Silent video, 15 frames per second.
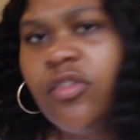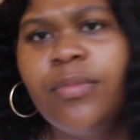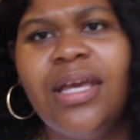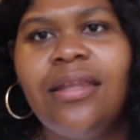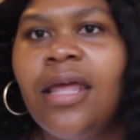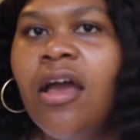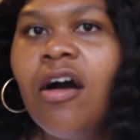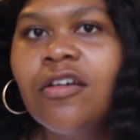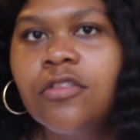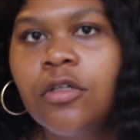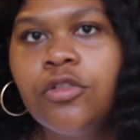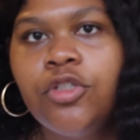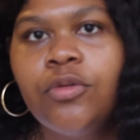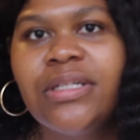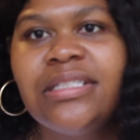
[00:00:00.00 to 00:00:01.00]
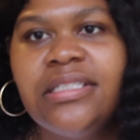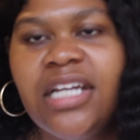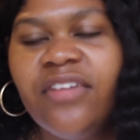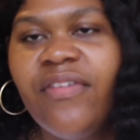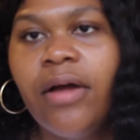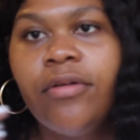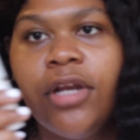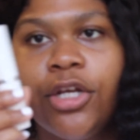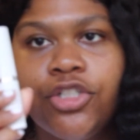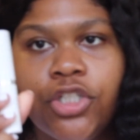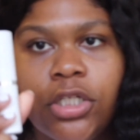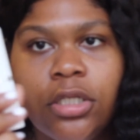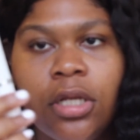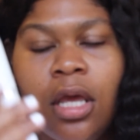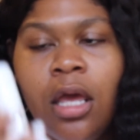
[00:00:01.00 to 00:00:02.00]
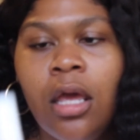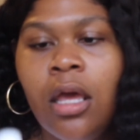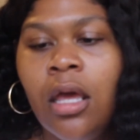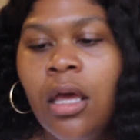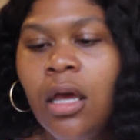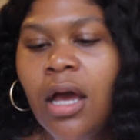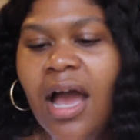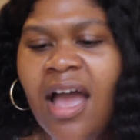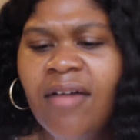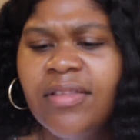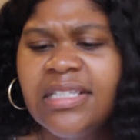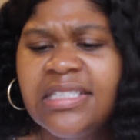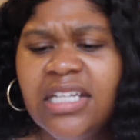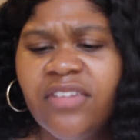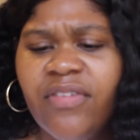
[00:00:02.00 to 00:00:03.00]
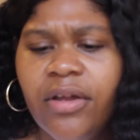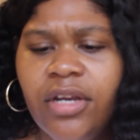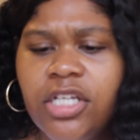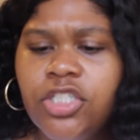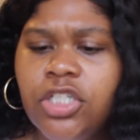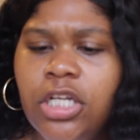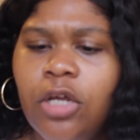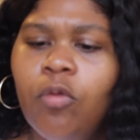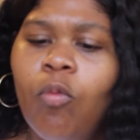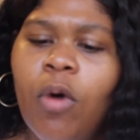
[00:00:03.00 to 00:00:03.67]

for me. They also do a stick foundation. I have the stick foundation in